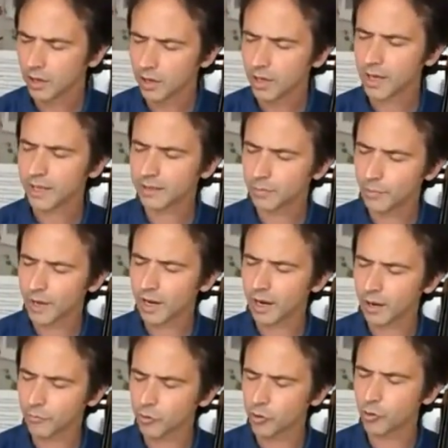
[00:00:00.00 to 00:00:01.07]
let my
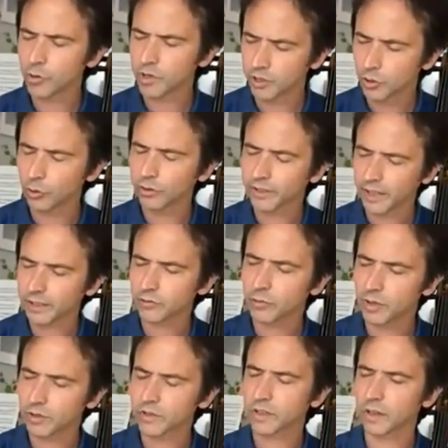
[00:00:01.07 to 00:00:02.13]
arm go in contact
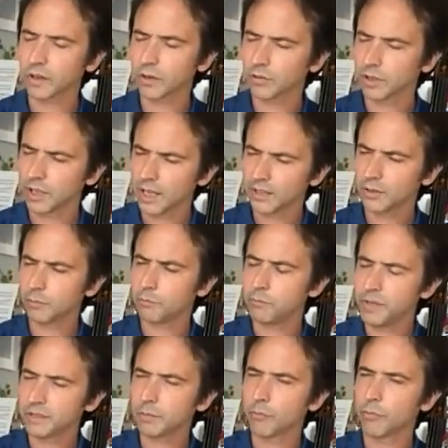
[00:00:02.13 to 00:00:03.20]
with the sound, let a
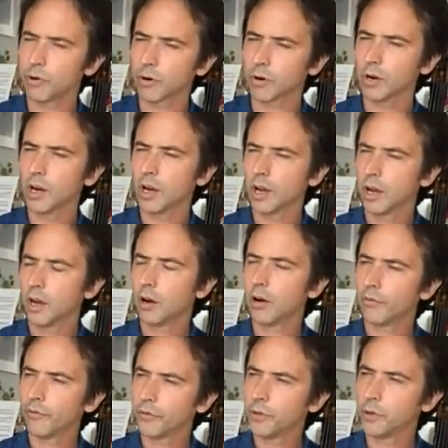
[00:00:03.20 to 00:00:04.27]
bit more
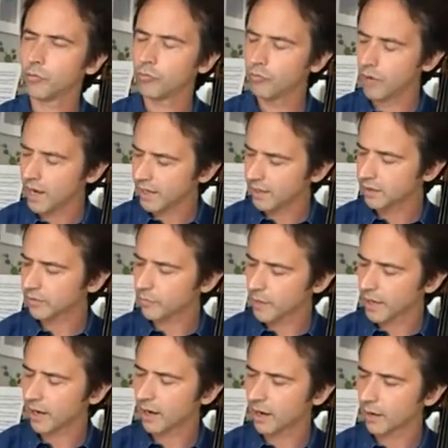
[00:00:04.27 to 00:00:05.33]
of the weight of
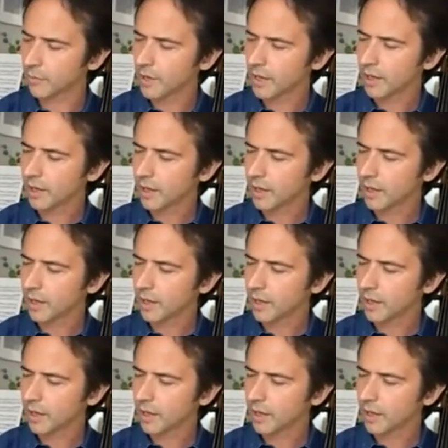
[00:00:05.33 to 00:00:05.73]
my arm